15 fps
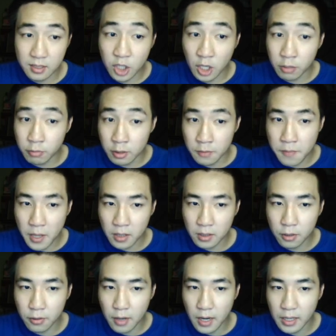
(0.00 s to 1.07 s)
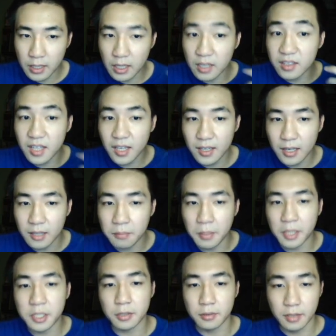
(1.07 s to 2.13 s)
General Battle Cry, attack and
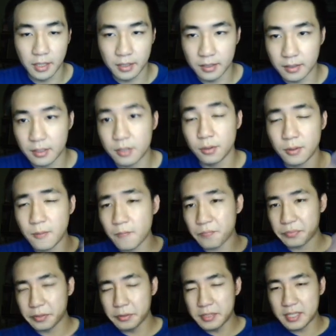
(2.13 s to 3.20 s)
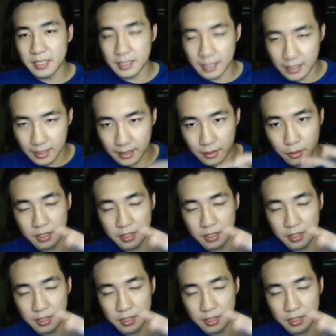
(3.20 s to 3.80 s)
magic together. So you see the